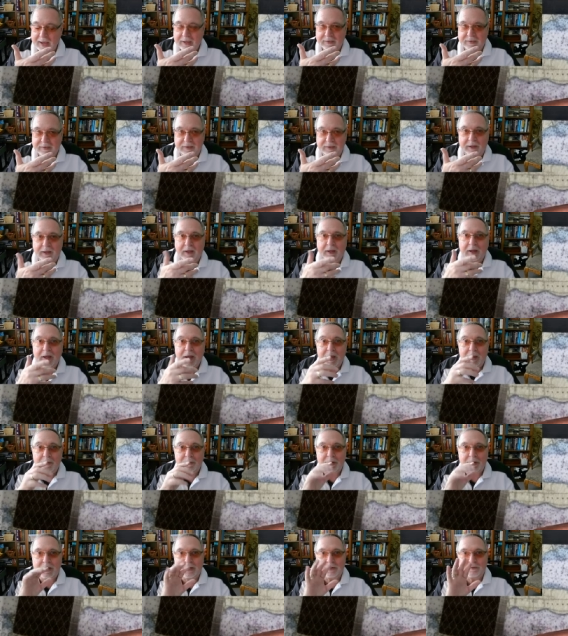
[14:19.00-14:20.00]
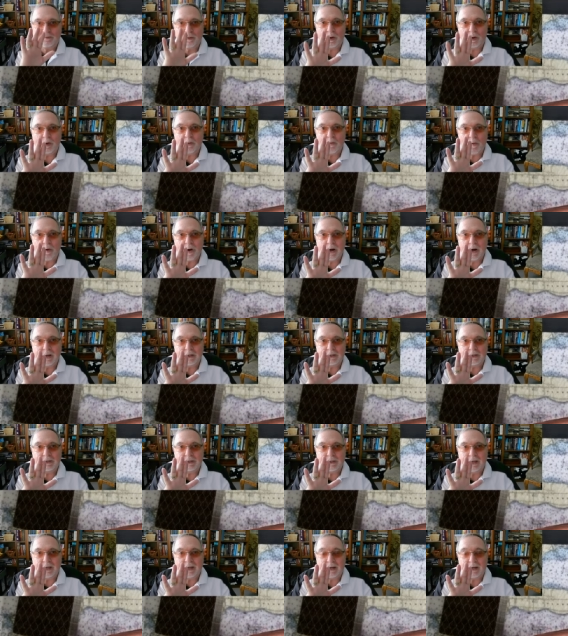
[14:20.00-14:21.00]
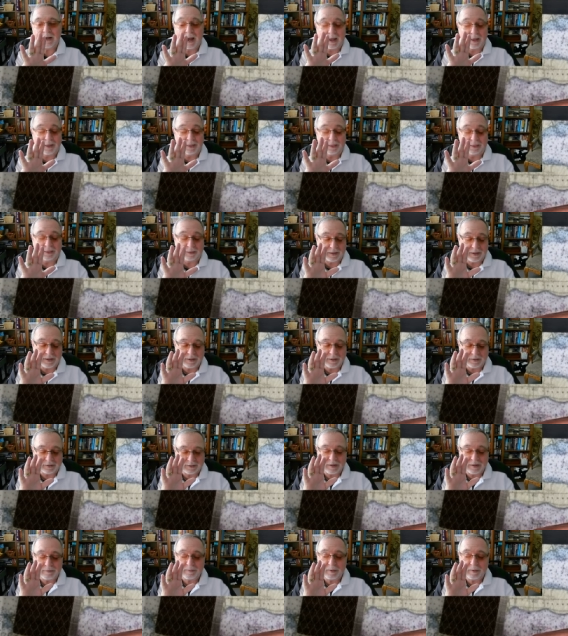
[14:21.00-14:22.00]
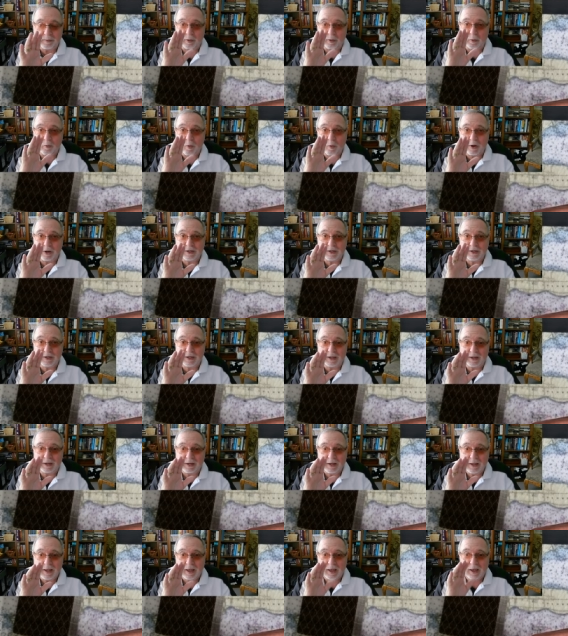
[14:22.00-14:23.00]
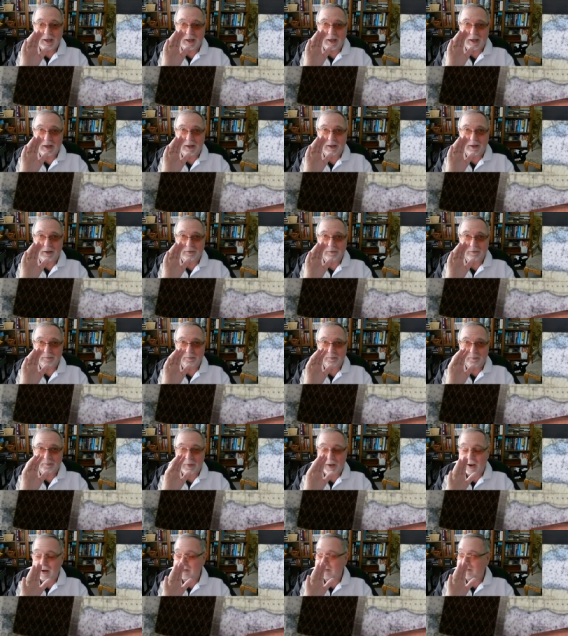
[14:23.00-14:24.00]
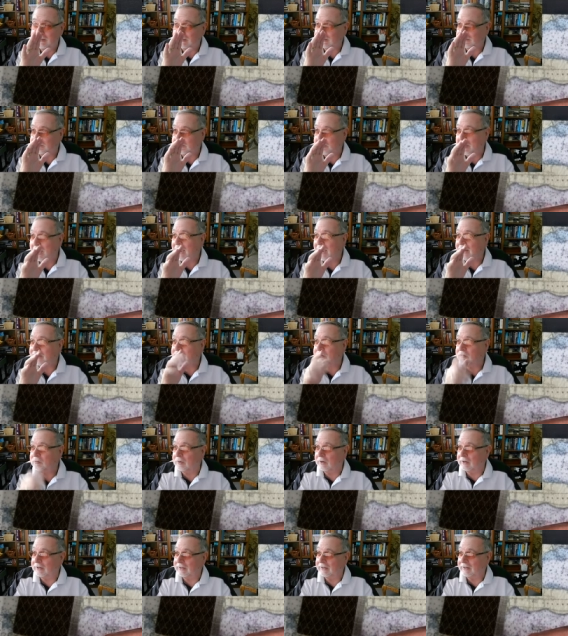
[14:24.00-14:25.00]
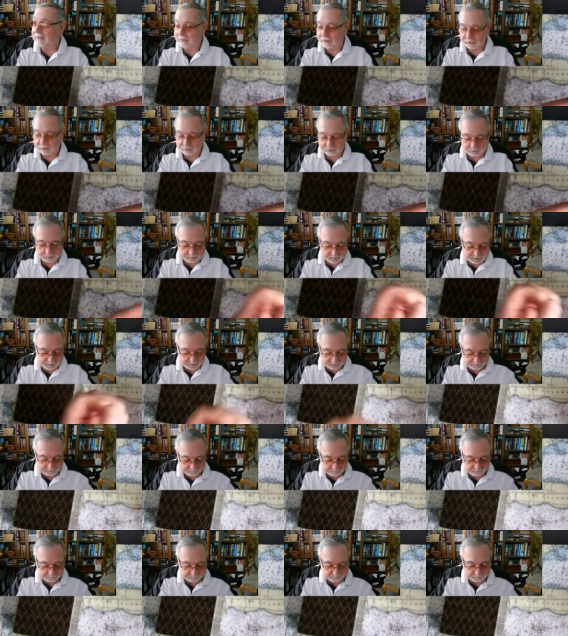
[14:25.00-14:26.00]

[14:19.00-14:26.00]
MAGA thing, because we're wanting to get, I think, sane people are wanting to get uh, politics back to where it used to be.